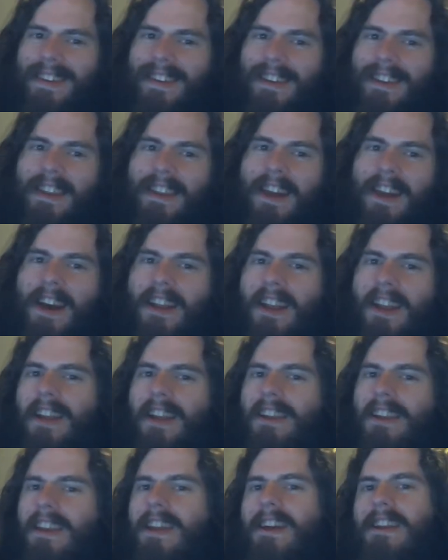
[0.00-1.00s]
not
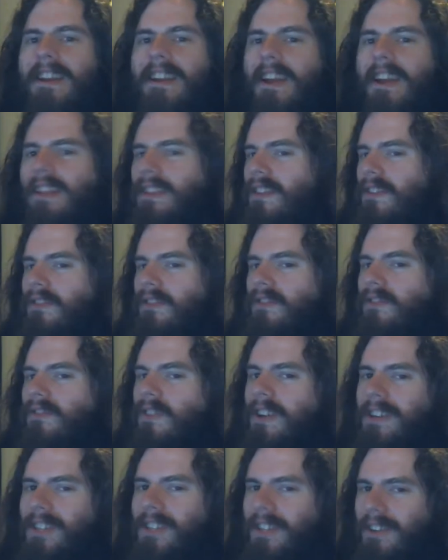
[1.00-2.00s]
not not the
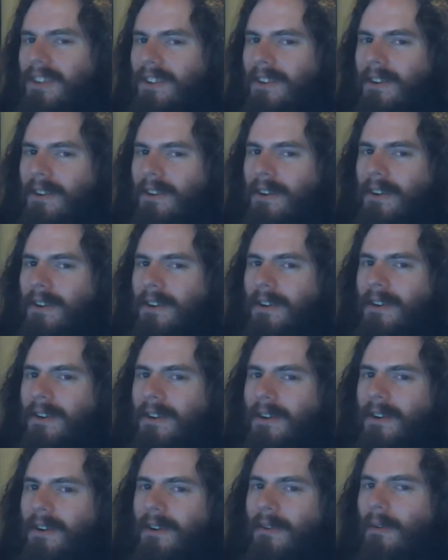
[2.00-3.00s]
destruction
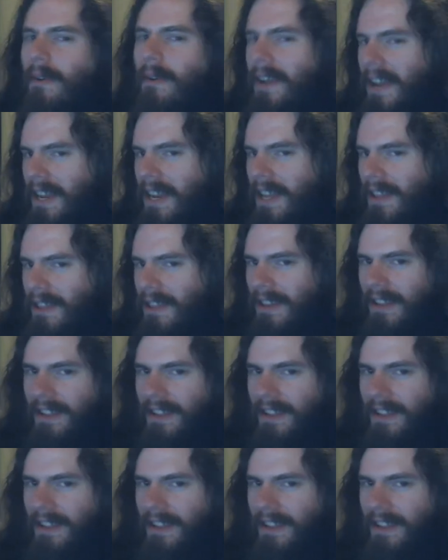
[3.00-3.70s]
or anything